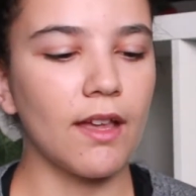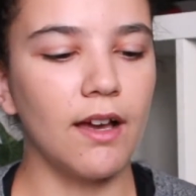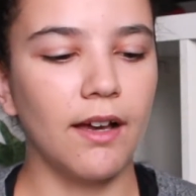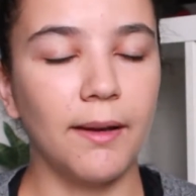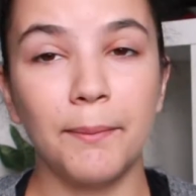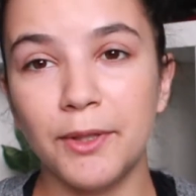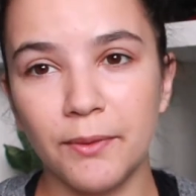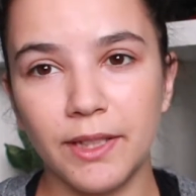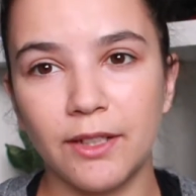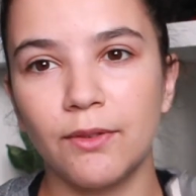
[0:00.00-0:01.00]
But
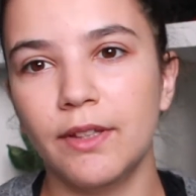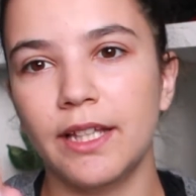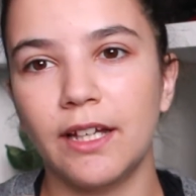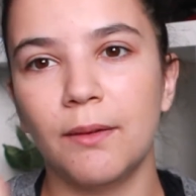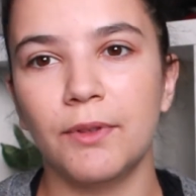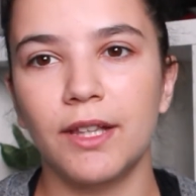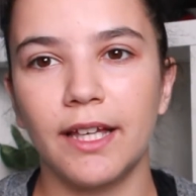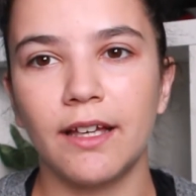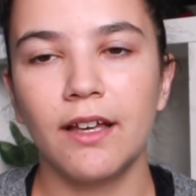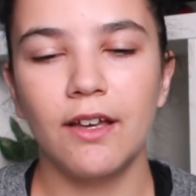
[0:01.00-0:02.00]
they're really cool, and they come with
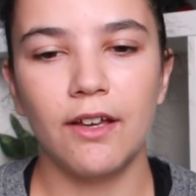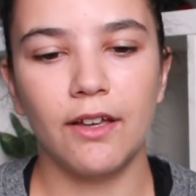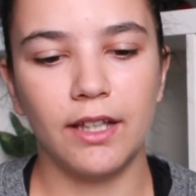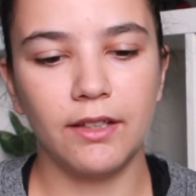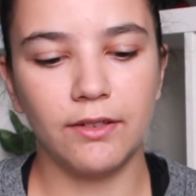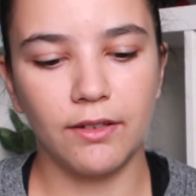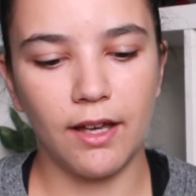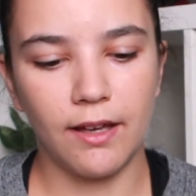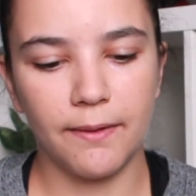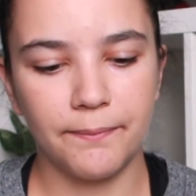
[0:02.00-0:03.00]
like a little
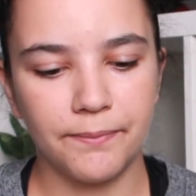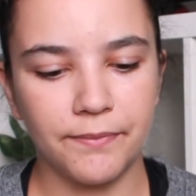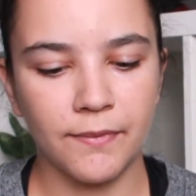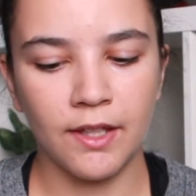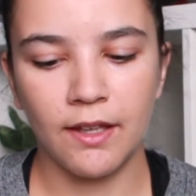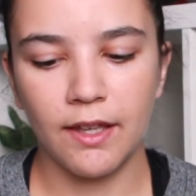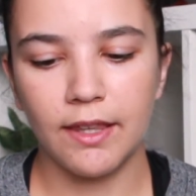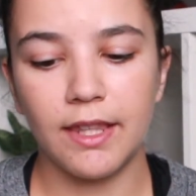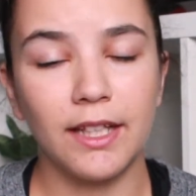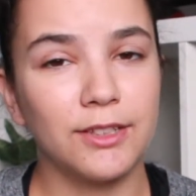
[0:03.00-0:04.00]

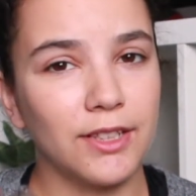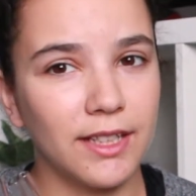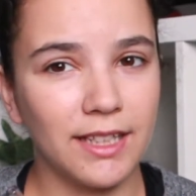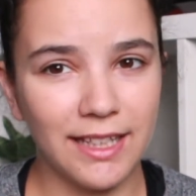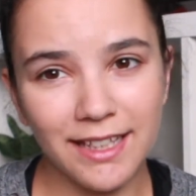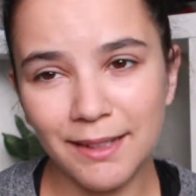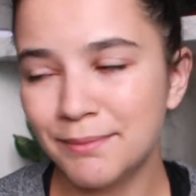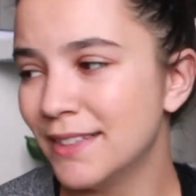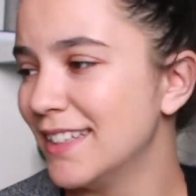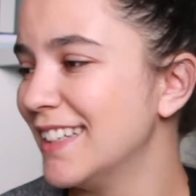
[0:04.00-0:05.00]
thing to clean them.
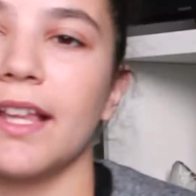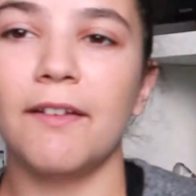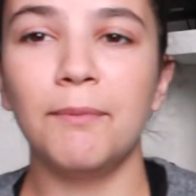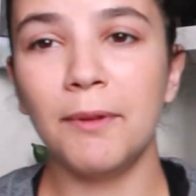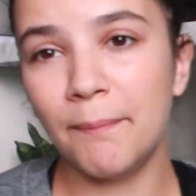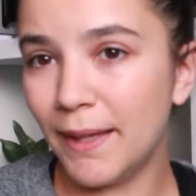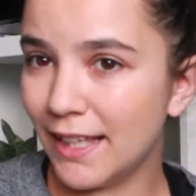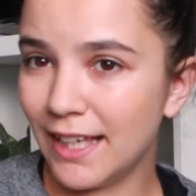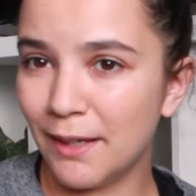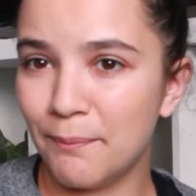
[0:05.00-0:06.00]
I've been
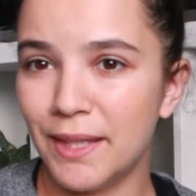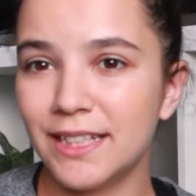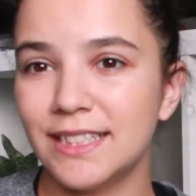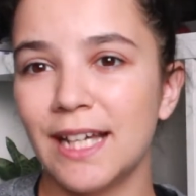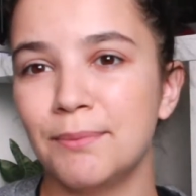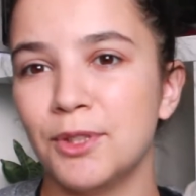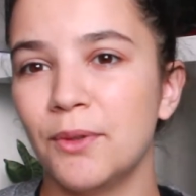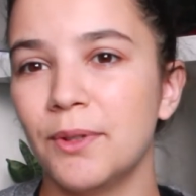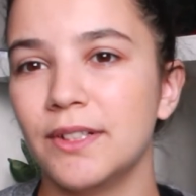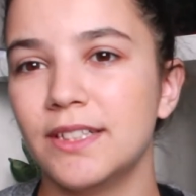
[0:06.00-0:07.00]
making a big step
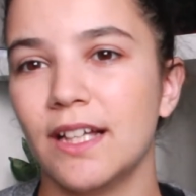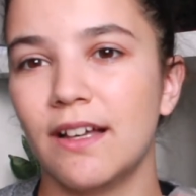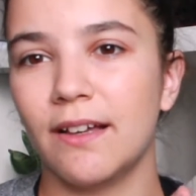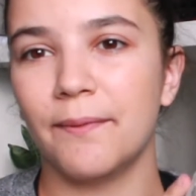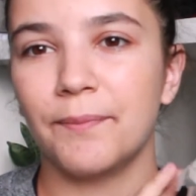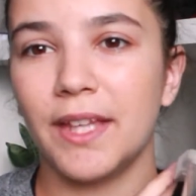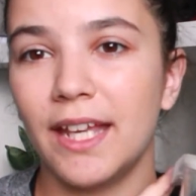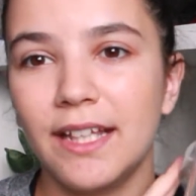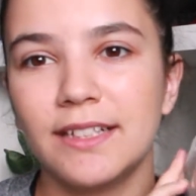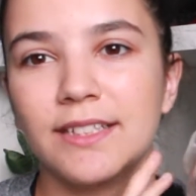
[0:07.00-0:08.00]
towards
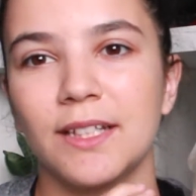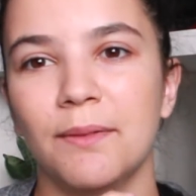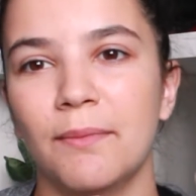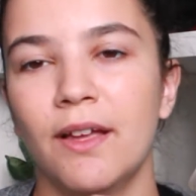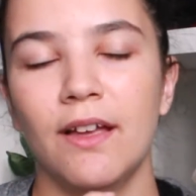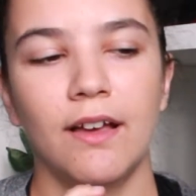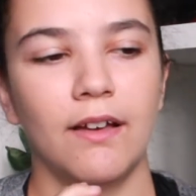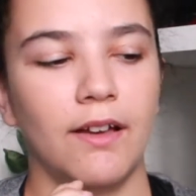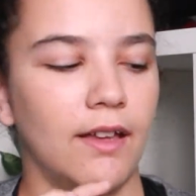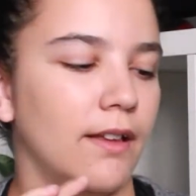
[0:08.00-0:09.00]
getting some
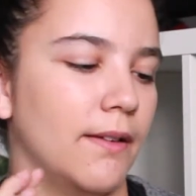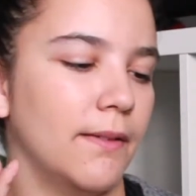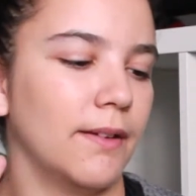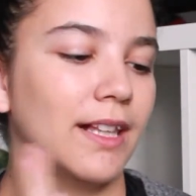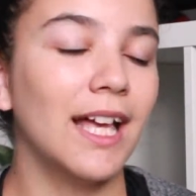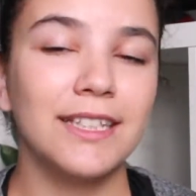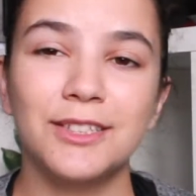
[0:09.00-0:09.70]
glass